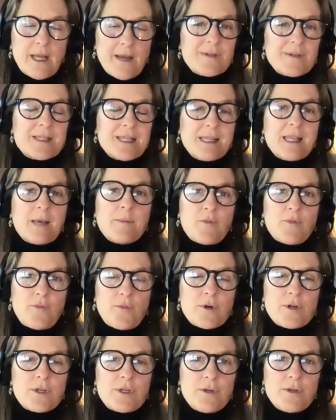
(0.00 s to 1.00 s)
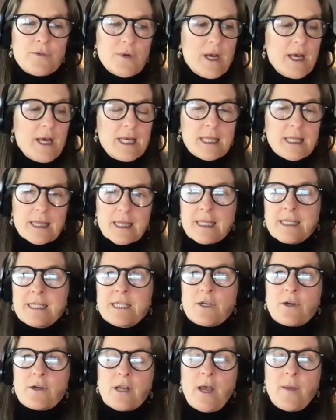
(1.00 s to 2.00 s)
I've seen that before too. Leads
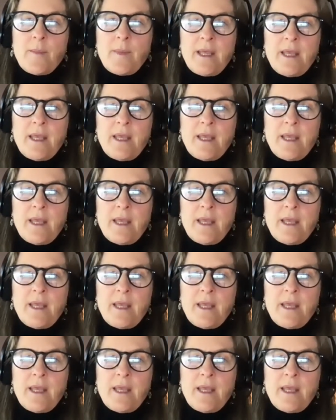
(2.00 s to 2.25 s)
start coming